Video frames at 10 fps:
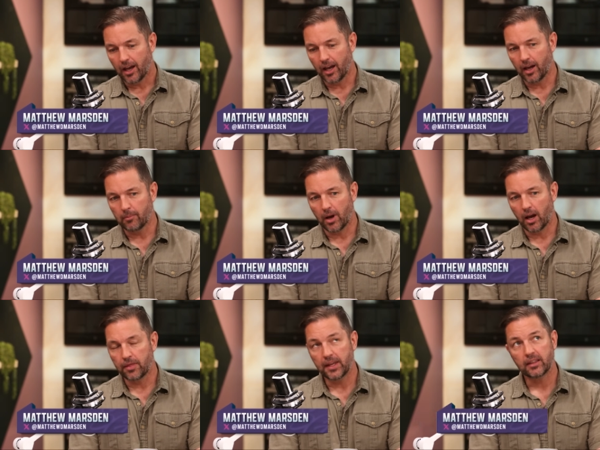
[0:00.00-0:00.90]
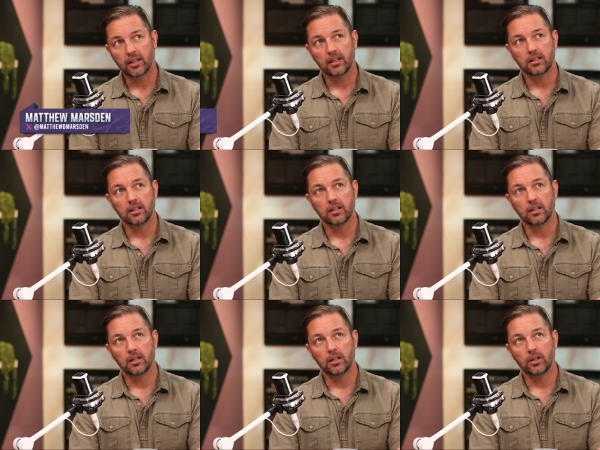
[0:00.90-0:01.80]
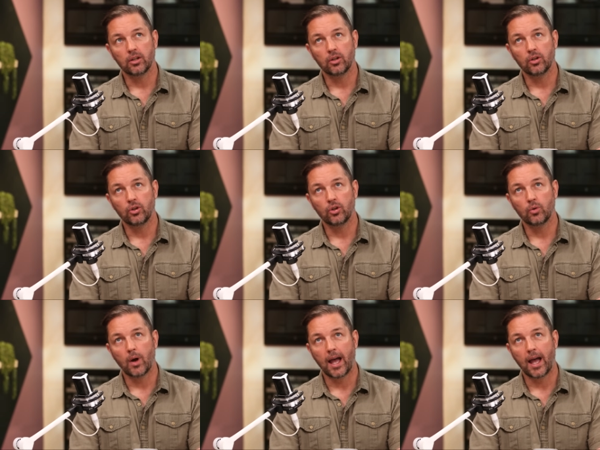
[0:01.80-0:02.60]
I think that you